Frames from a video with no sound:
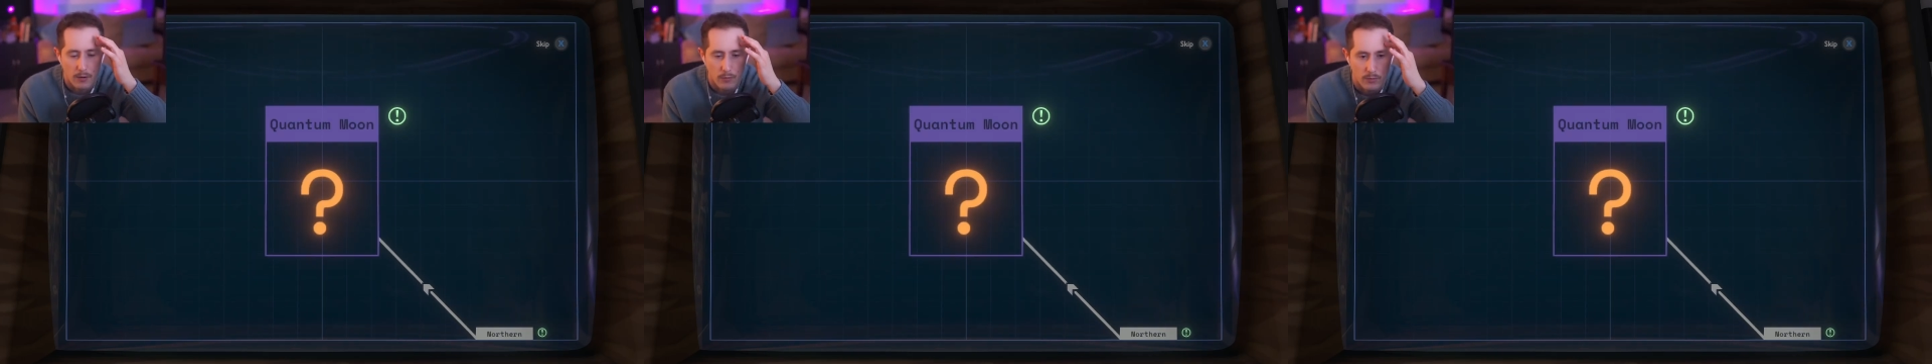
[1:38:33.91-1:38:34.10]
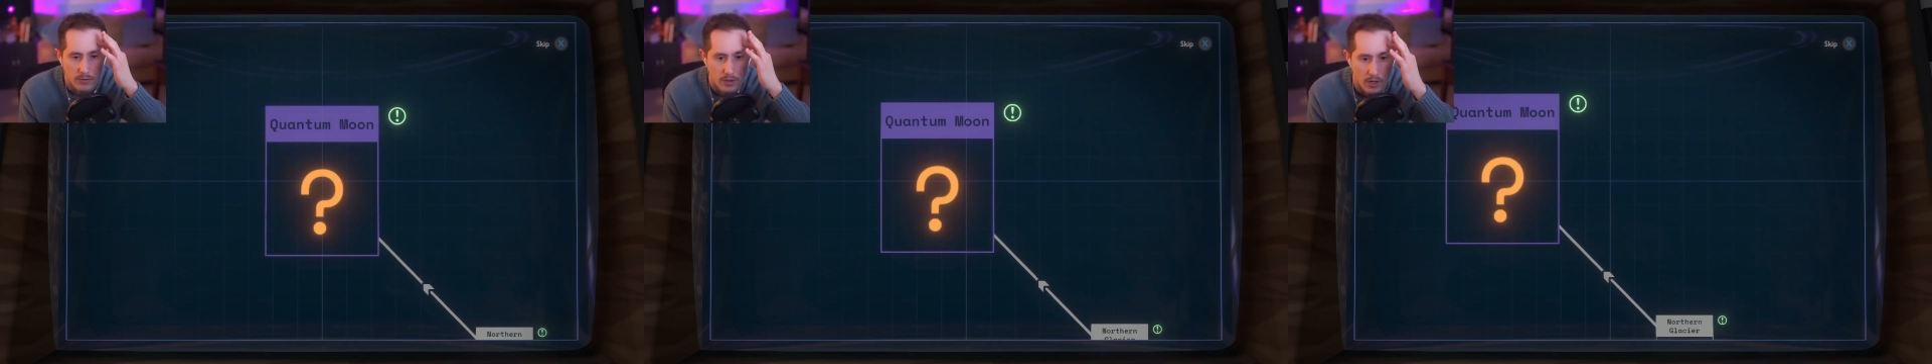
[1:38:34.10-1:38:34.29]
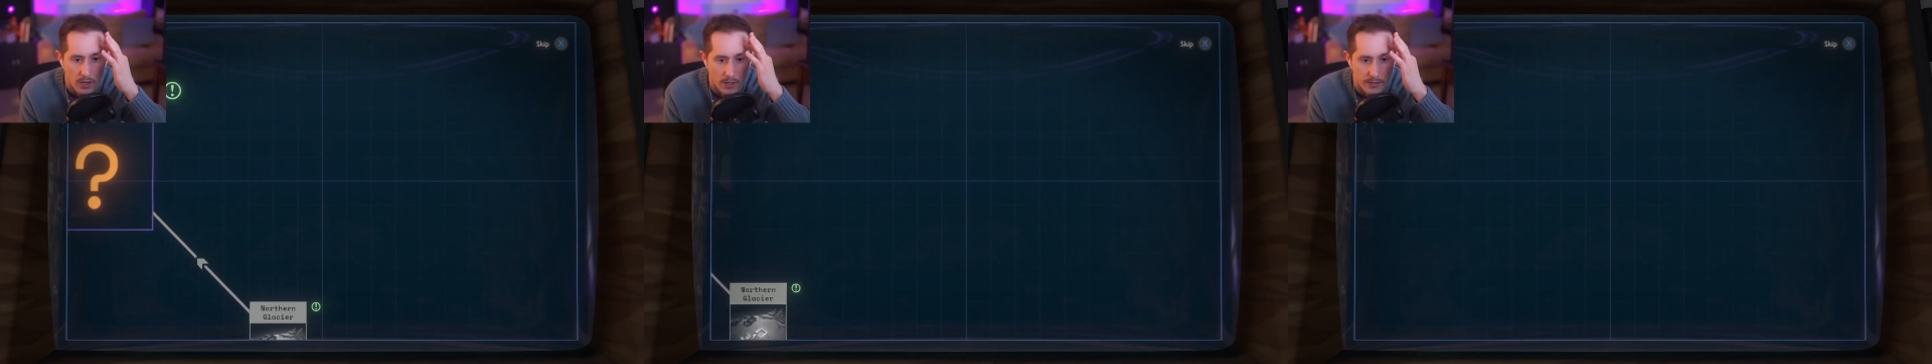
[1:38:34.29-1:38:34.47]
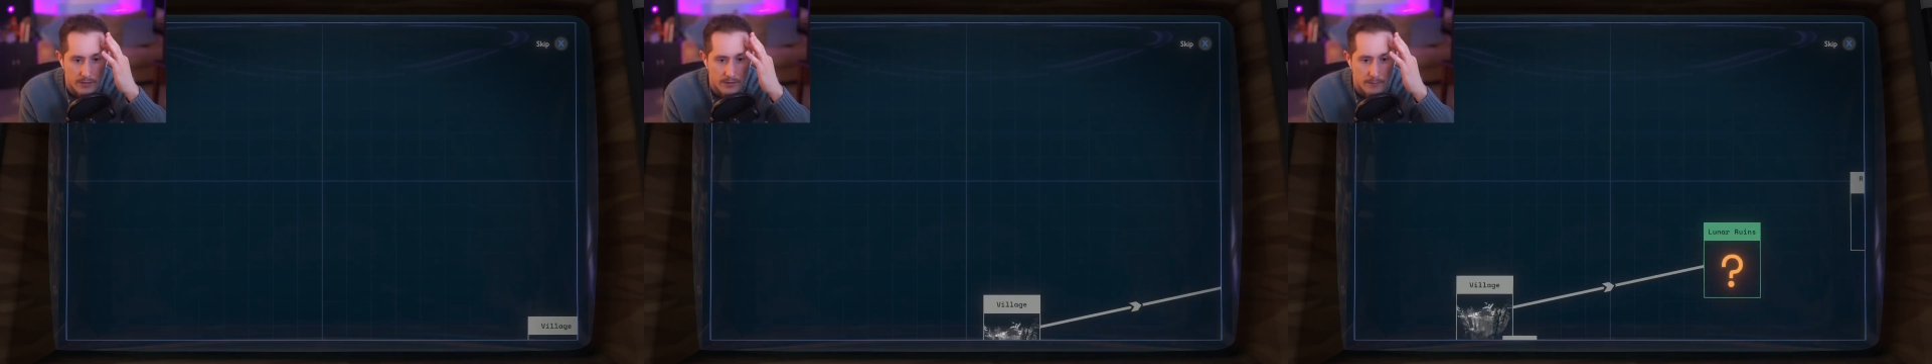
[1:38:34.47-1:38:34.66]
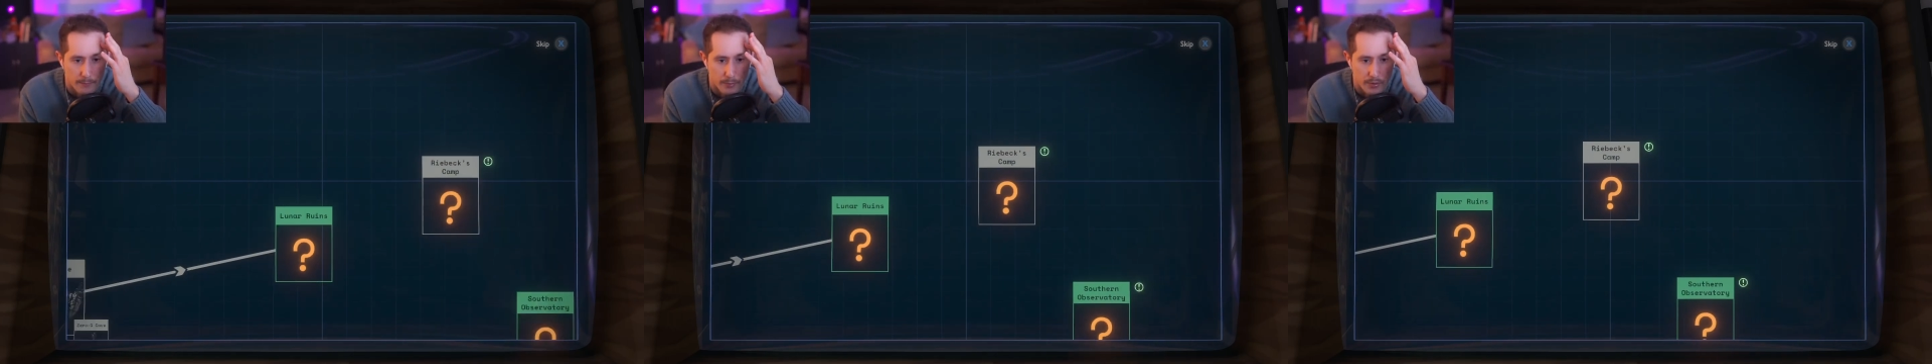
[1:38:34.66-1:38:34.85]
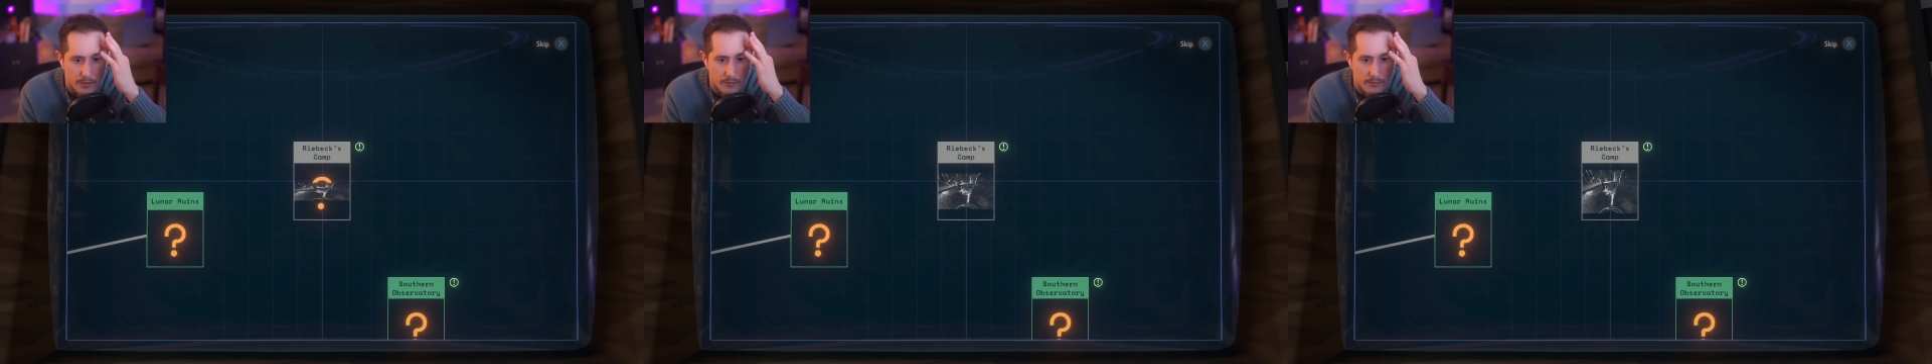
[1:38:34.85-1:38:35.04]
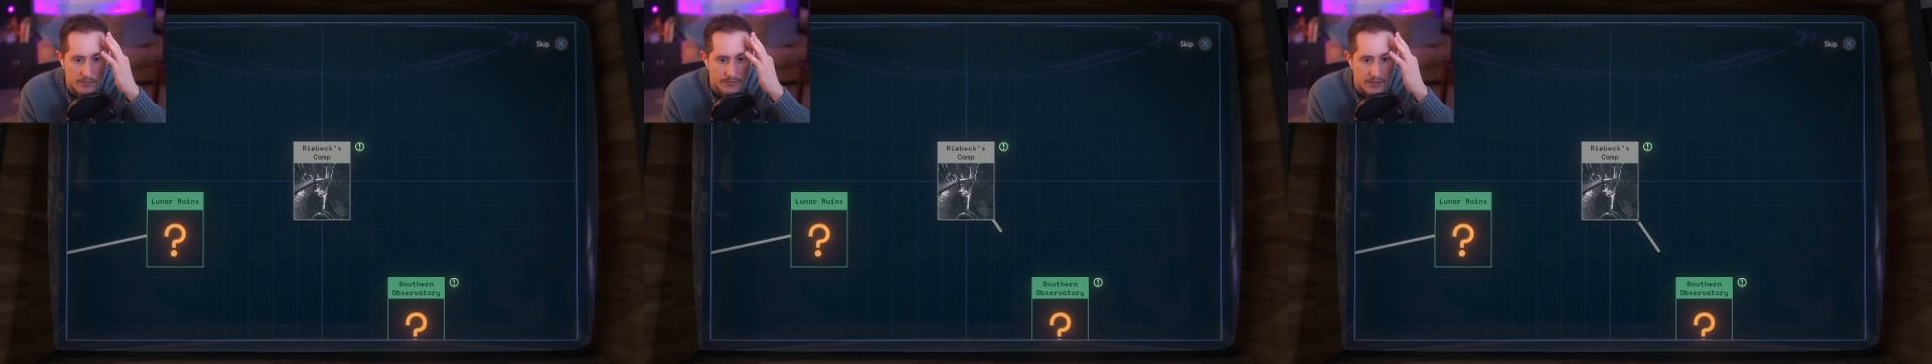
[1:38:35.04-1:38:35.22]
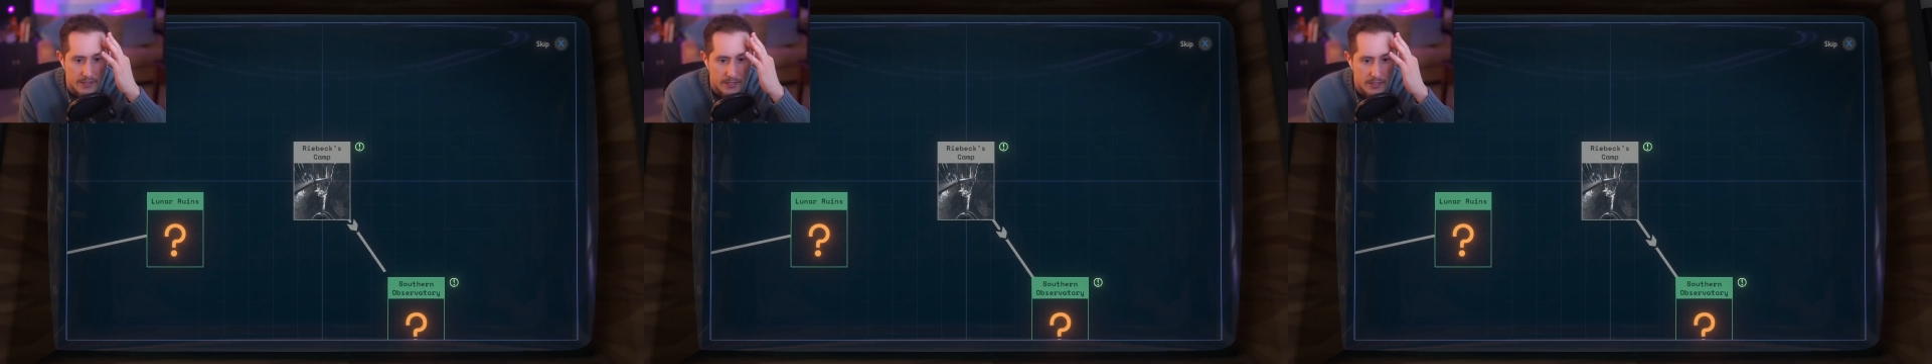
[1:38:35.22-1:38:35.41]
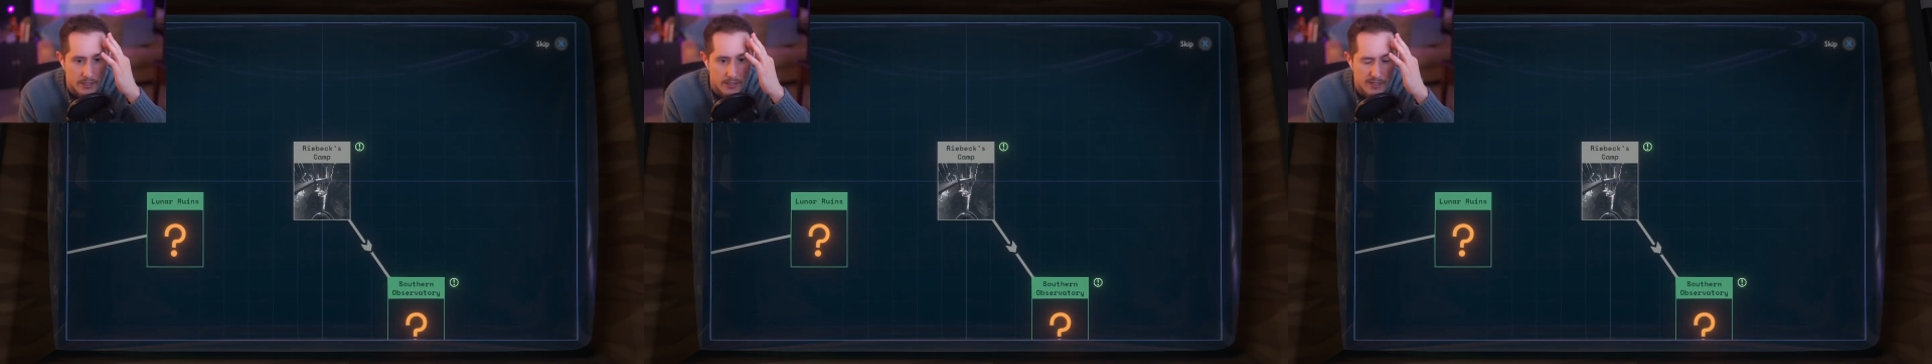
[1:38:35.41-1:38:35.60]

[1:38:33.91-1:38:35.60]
we're on the brittle thing.